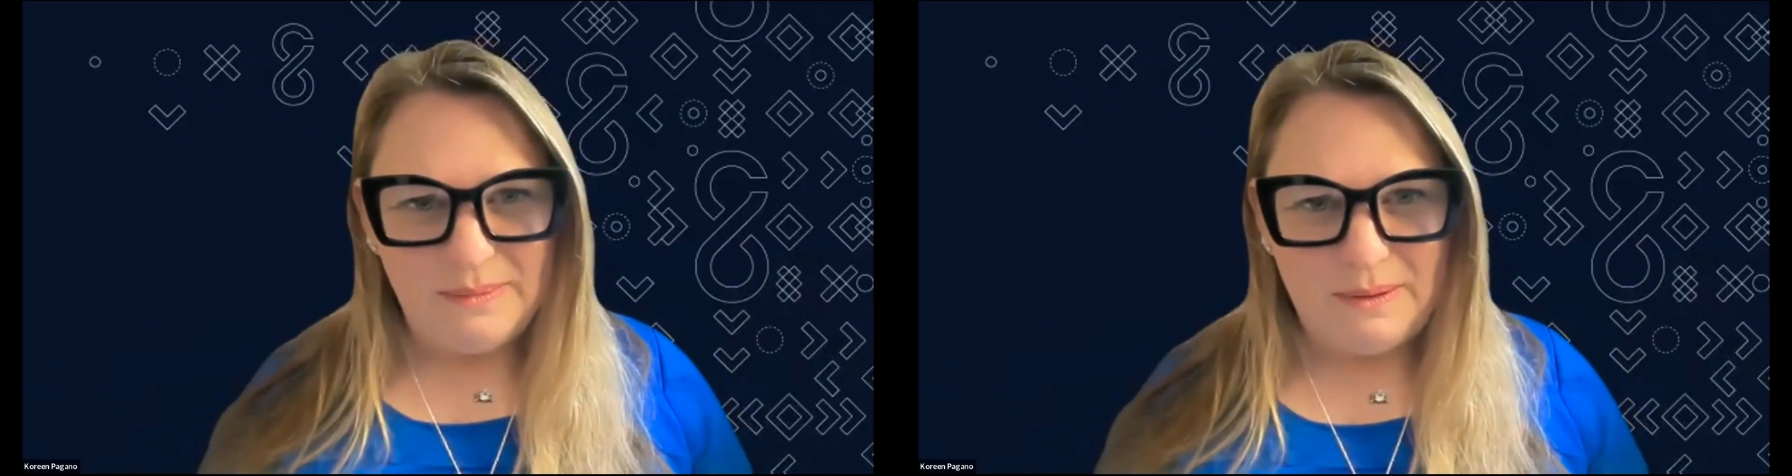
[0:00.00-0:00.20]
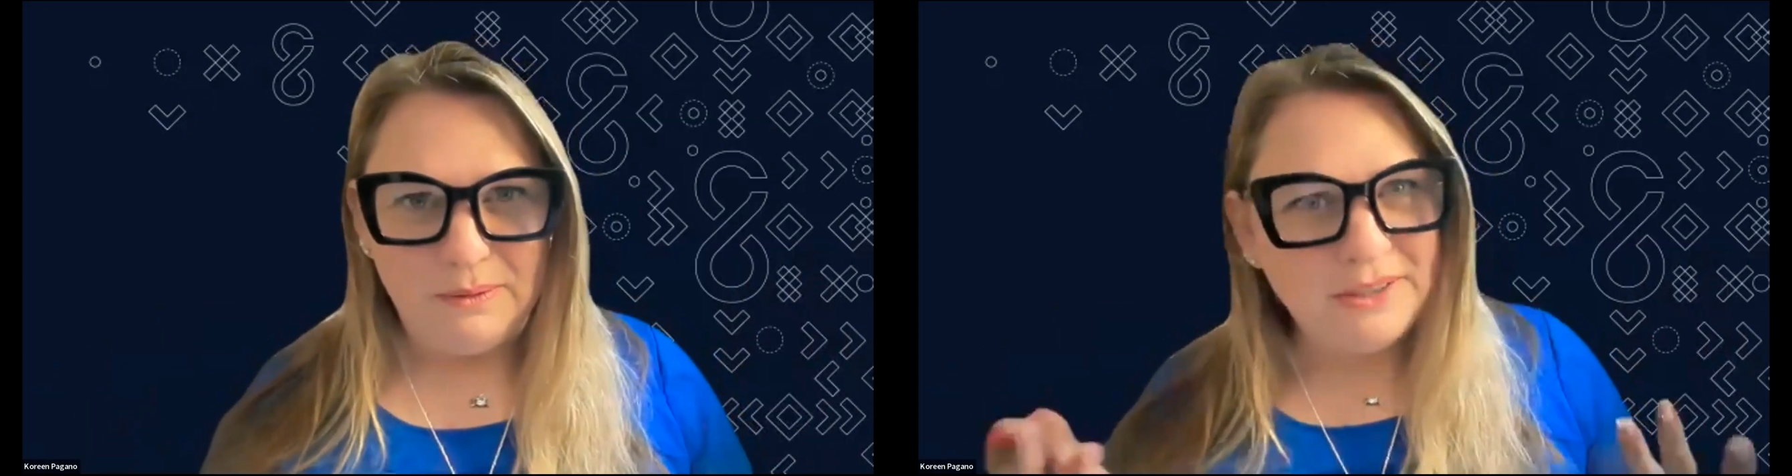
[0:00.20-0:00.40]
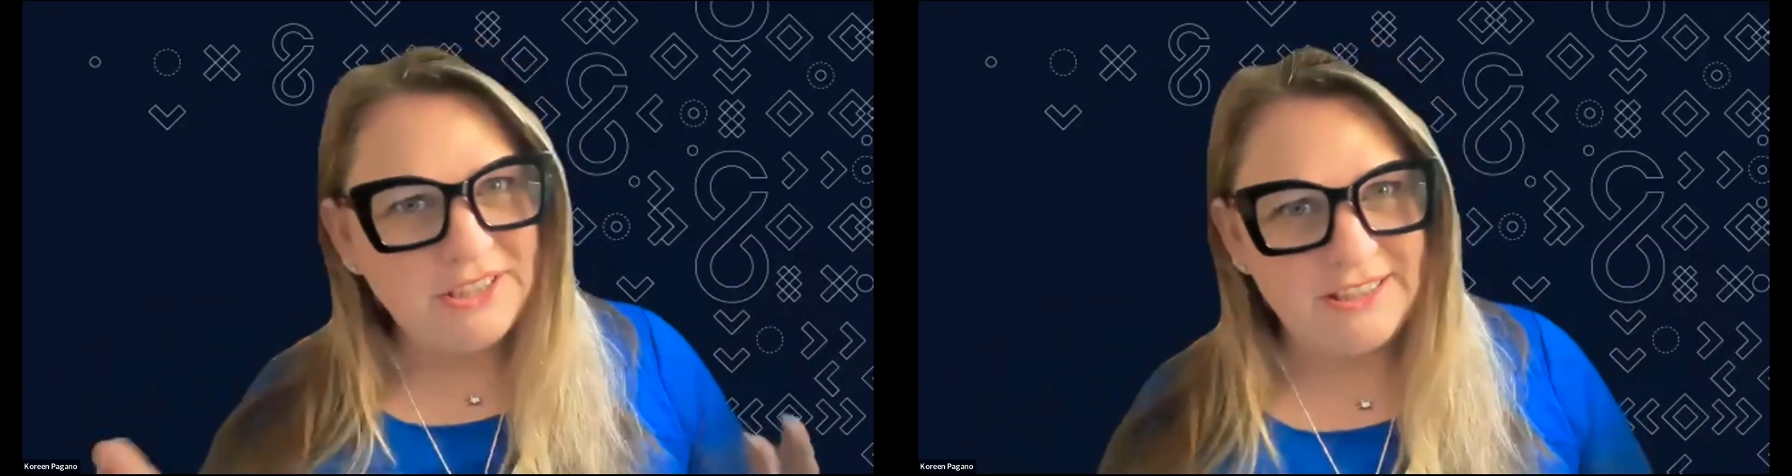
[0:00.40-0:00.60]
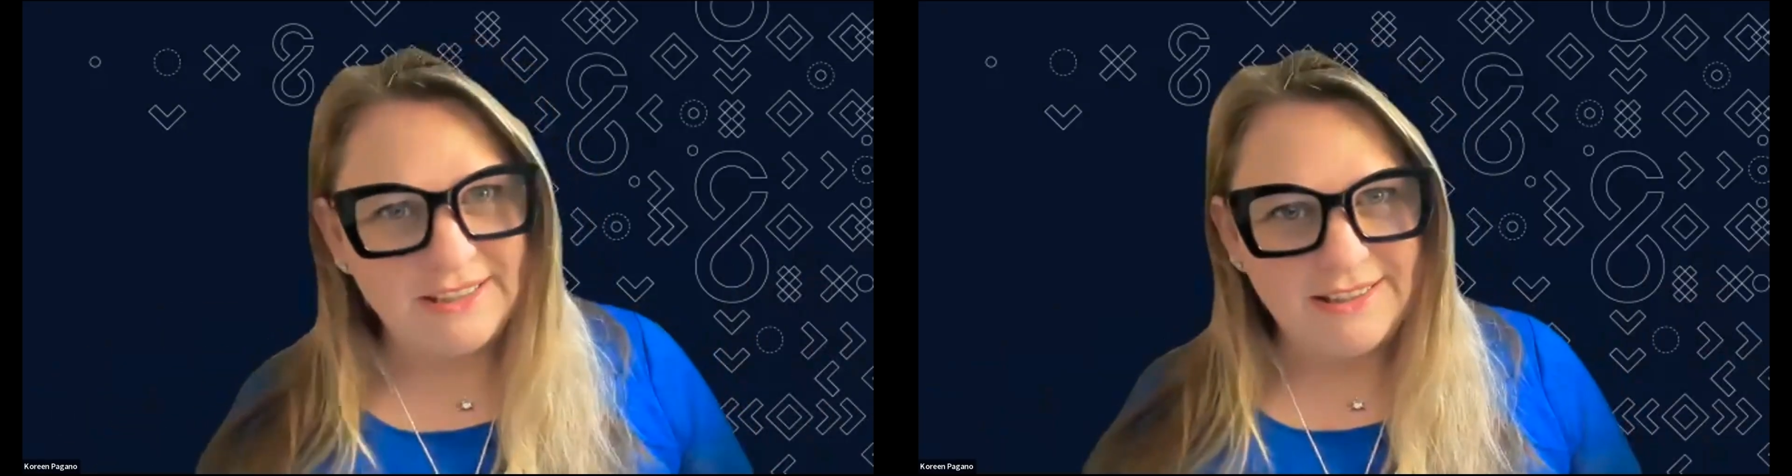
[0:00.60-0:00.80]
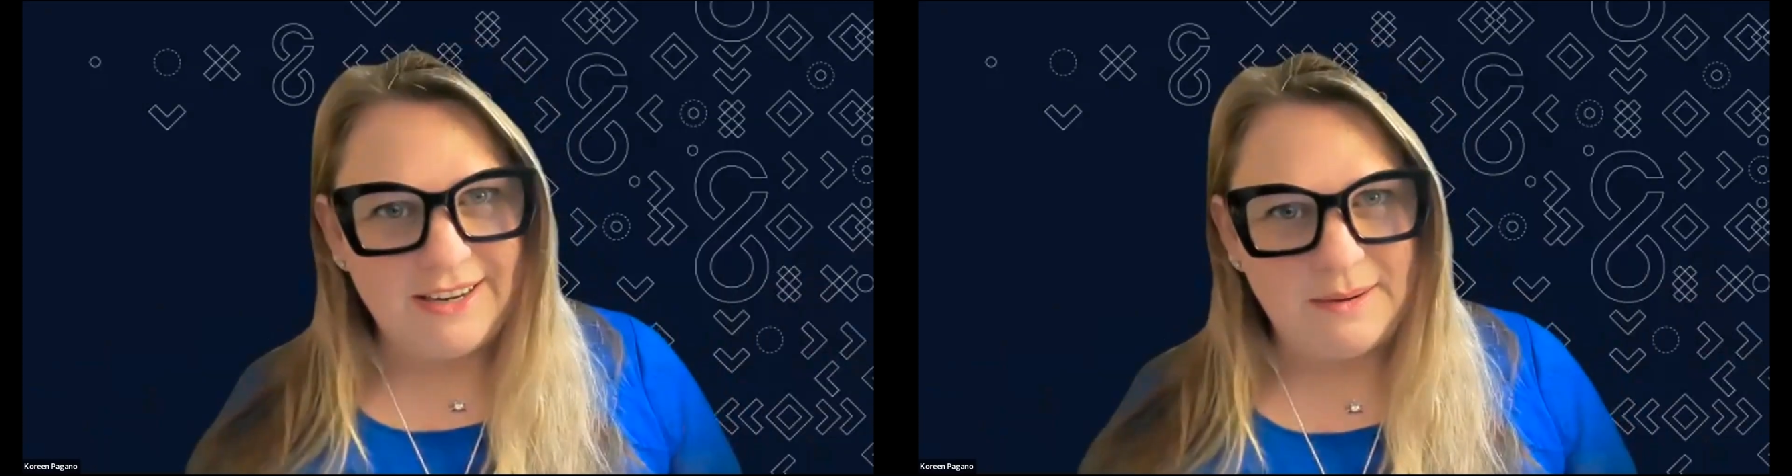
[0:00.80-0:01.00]
maybe we should
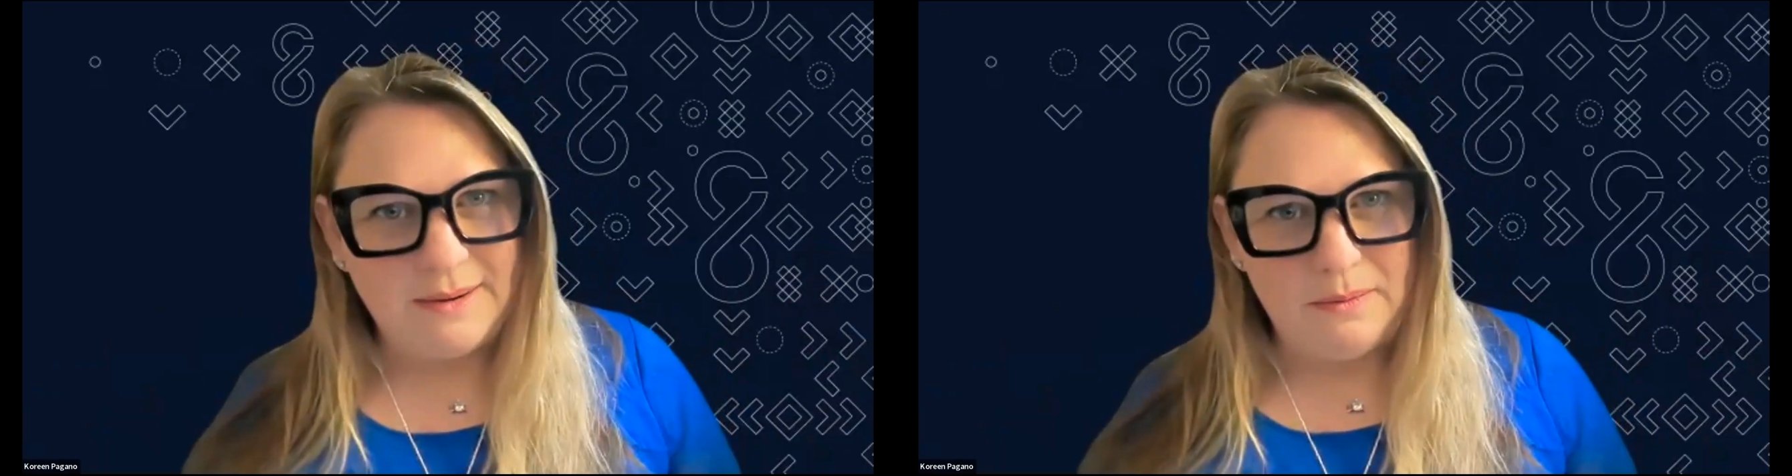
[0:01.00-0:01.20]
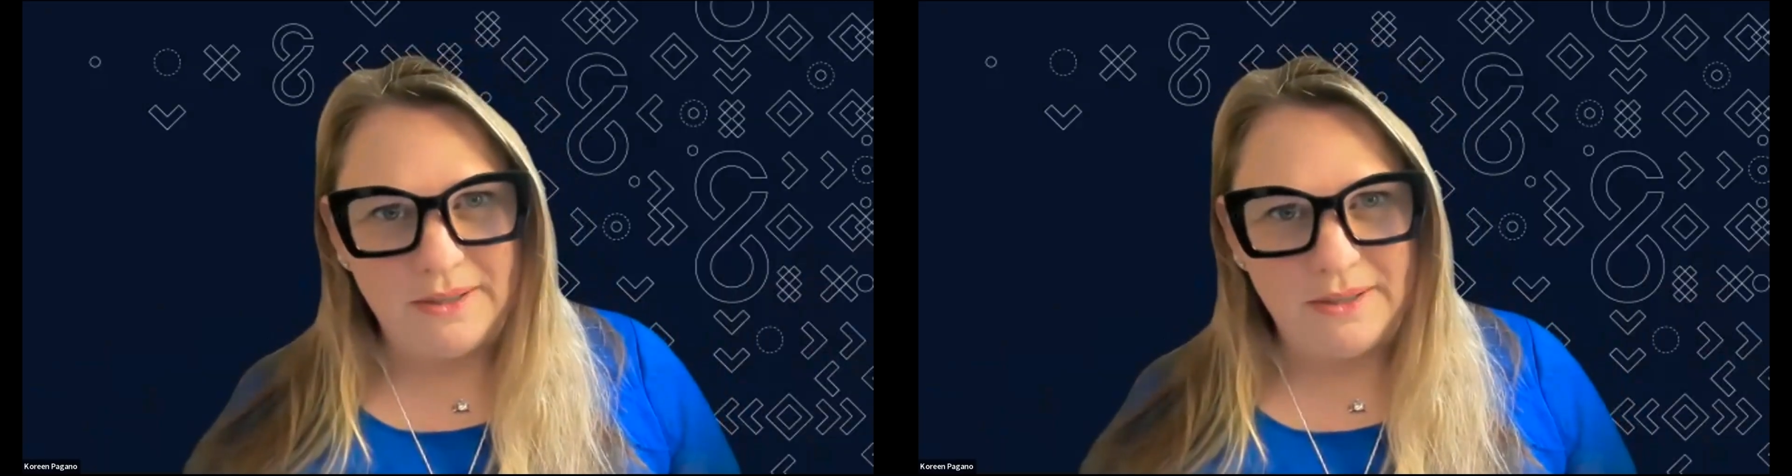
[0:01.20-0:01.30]
just talk about